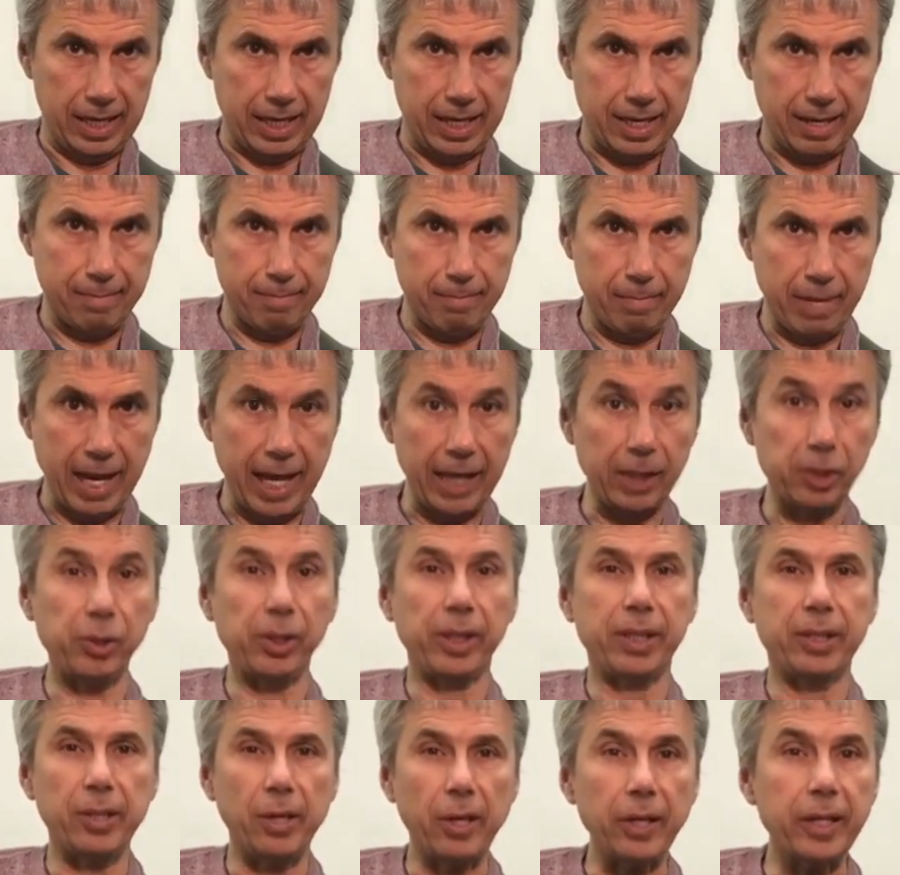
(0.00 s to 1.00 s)
I'm
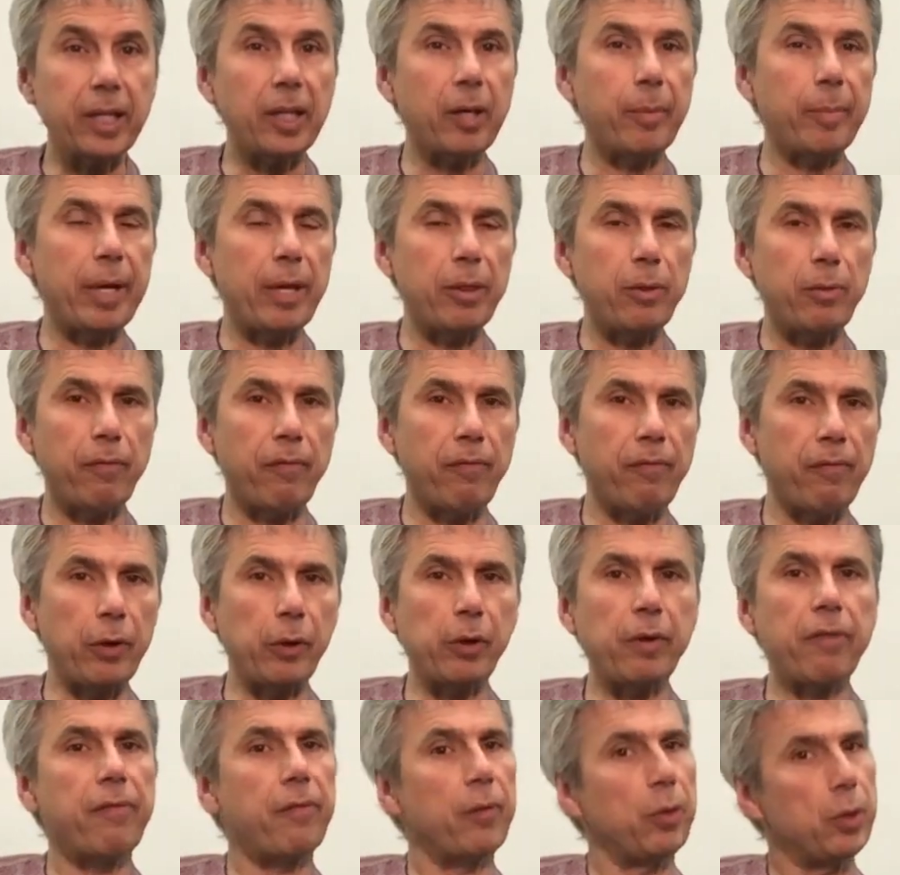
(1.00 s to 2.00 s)
actually talking about the
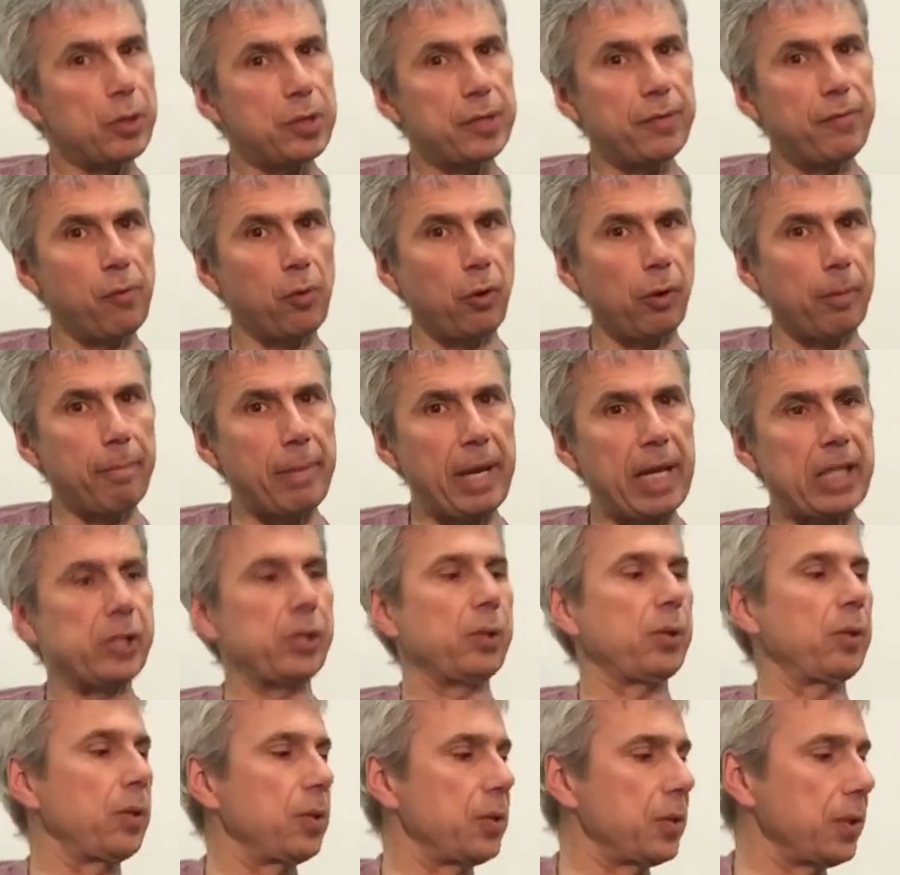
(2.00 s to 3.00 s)
very first four
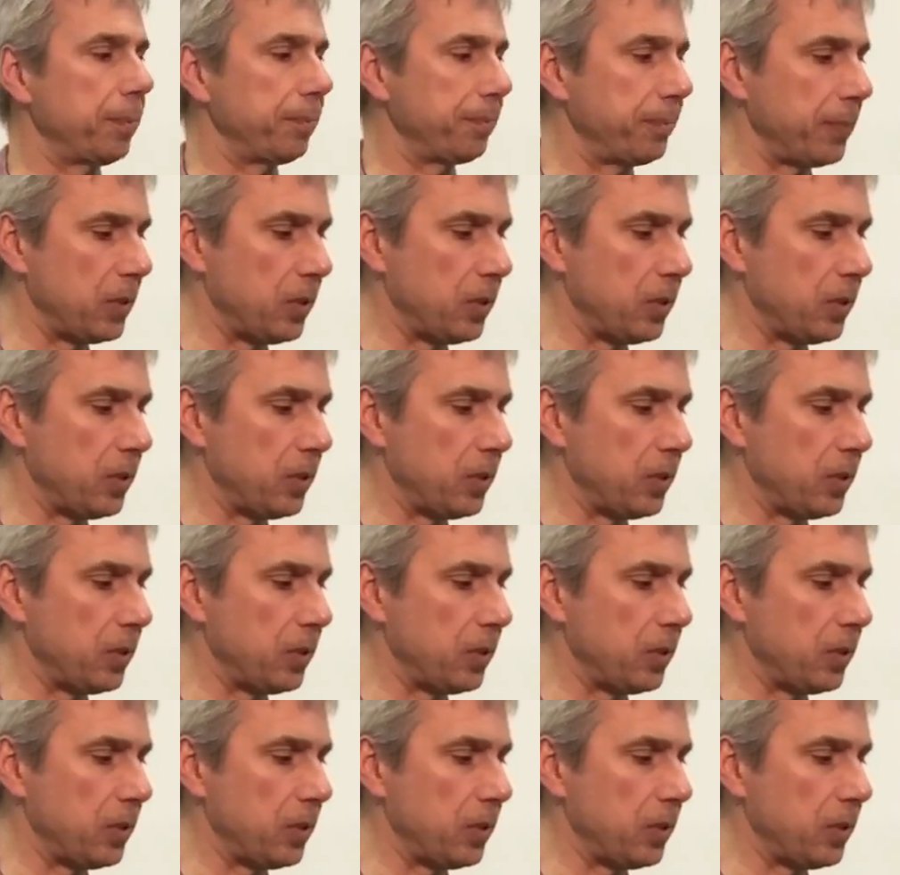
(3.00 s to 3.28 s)
measures.